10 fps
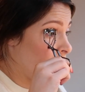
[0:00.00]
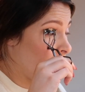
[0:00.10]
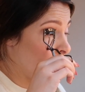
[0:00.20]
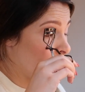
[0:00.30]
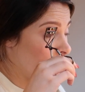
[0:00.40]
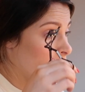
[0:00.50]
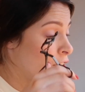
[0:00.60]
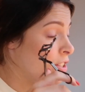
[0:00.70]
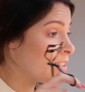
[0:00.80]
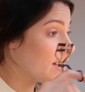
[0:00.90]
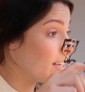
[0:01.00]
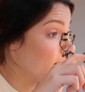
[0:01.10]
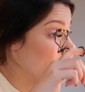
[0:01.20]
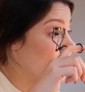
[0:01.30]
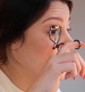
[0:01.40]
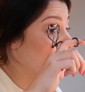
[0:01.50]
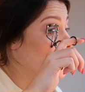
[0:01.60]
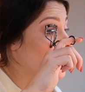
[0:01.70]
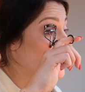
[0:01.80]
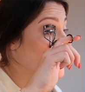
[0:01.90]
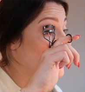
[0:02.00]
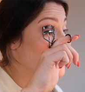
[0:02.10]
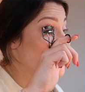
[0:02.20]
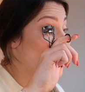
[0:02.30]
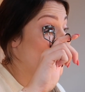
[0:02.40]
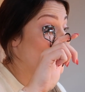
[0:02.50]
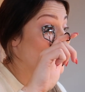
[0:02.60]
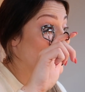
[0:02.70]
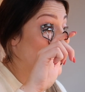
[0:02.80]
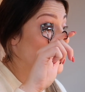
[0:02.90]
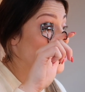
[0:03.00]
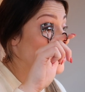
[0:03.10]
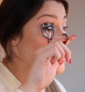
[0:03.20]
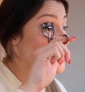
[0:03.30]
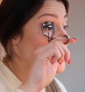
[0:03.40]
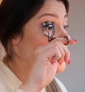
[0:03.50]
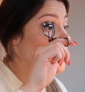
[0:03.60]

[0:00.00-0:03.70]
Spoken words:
It really just gets in there and gets all the lashes,